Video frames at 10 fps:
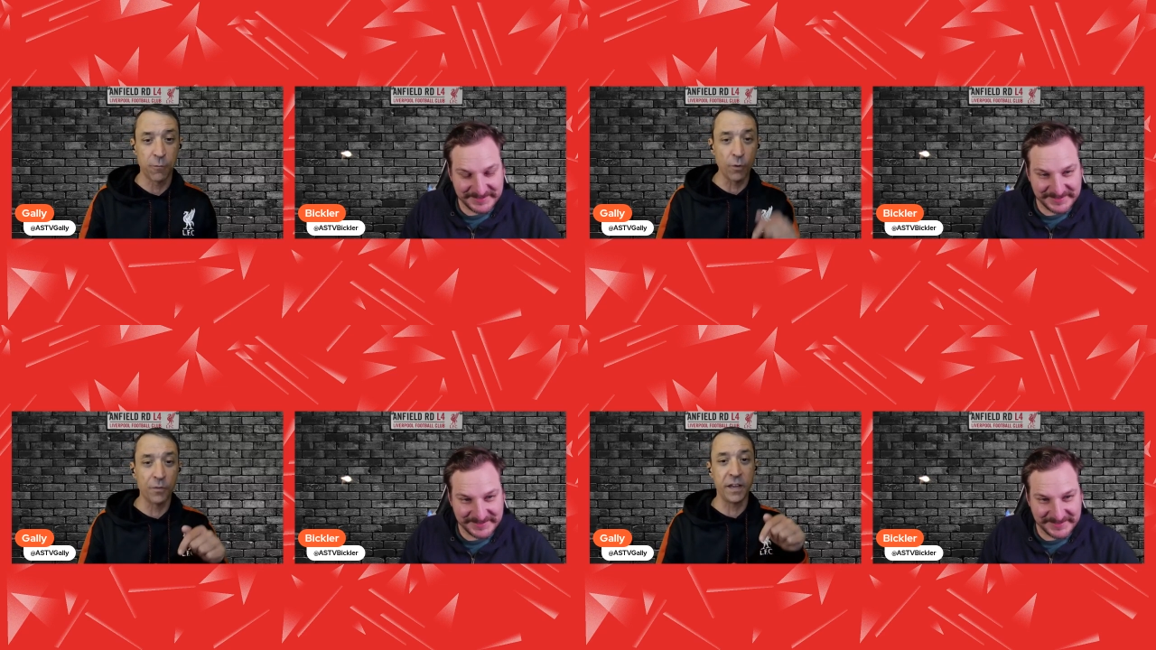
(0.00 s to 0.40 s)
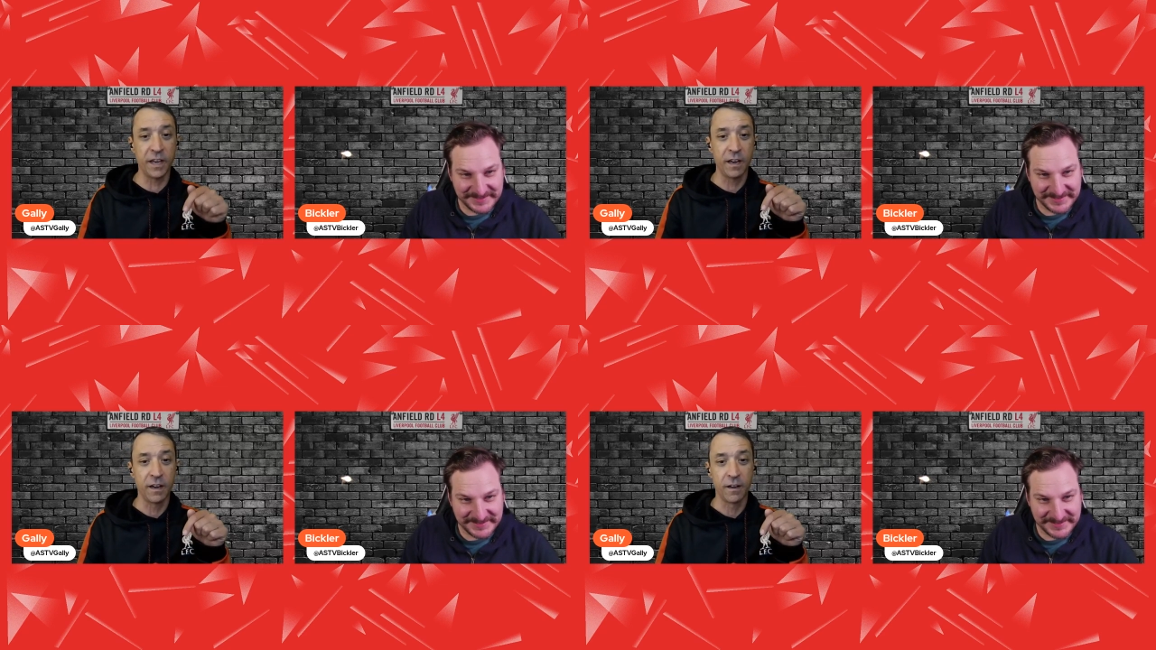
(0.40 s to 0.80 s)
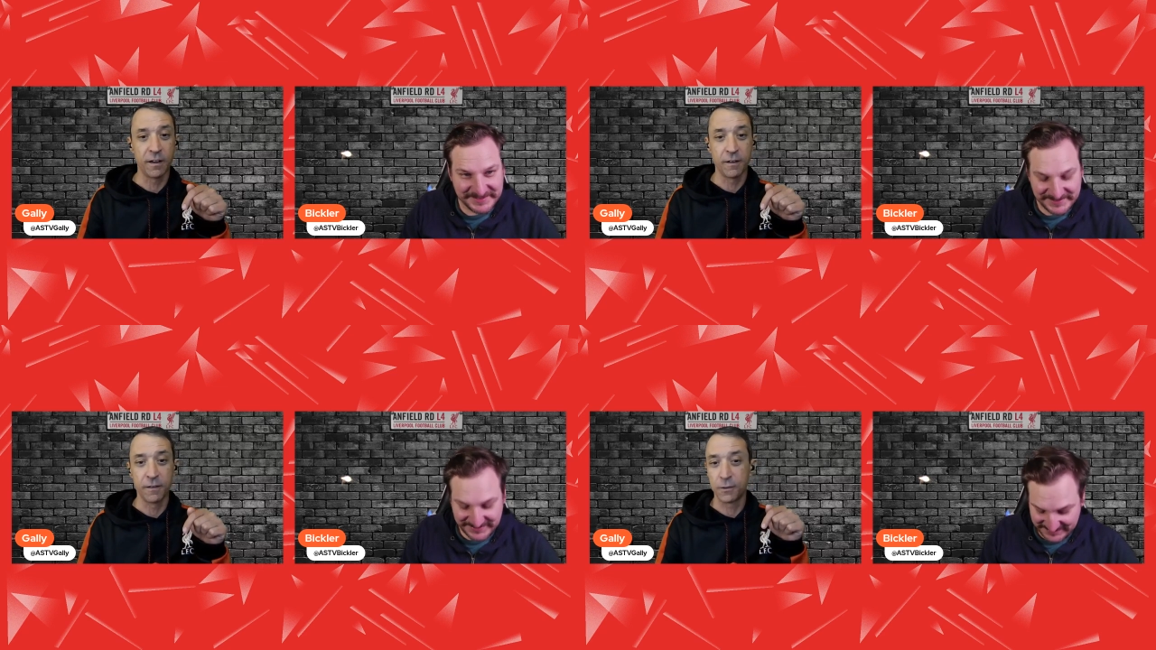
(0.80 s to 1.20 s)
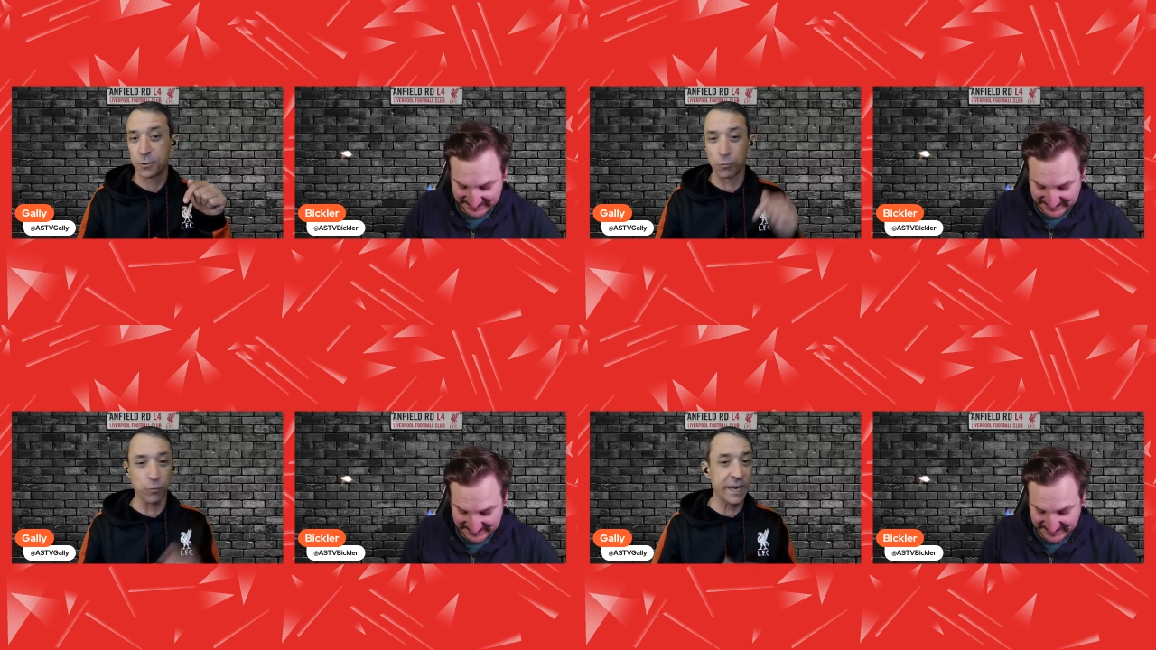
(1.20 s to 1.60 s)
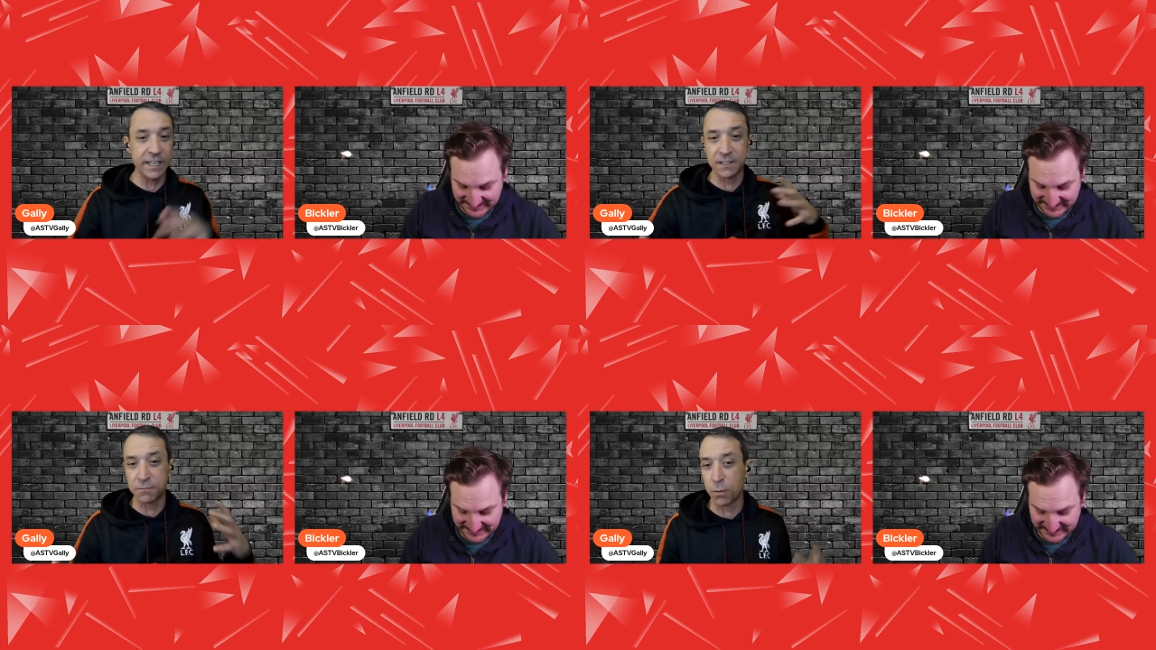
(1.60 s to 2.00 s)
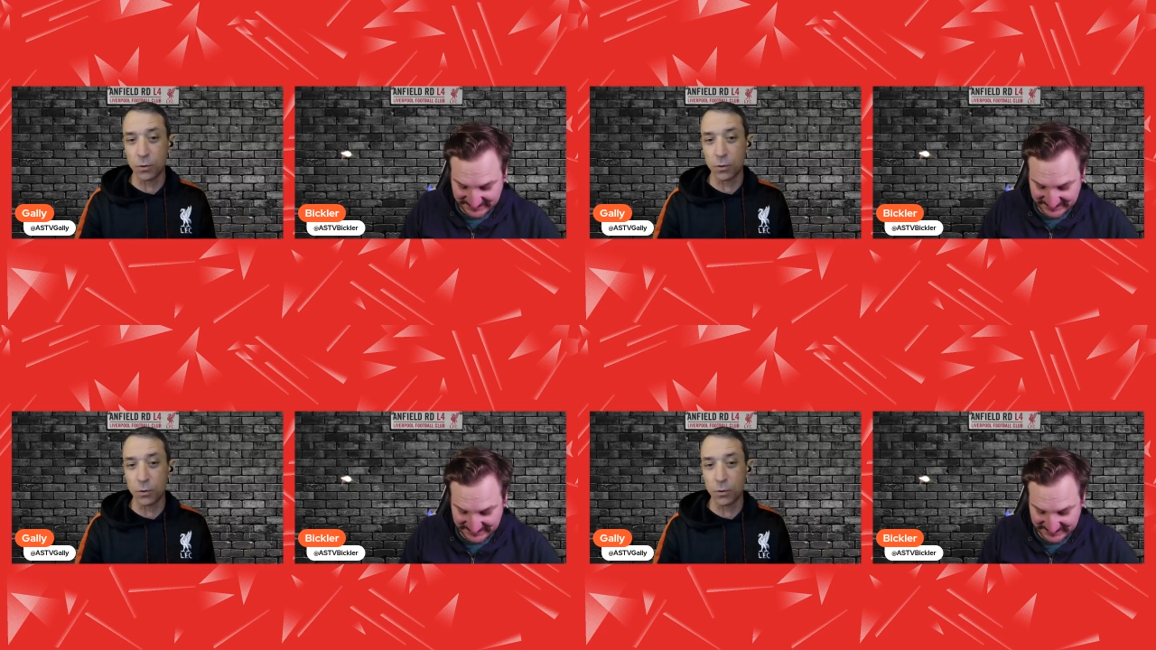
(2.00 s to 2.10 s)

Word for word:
Speaker 1: for the greatest,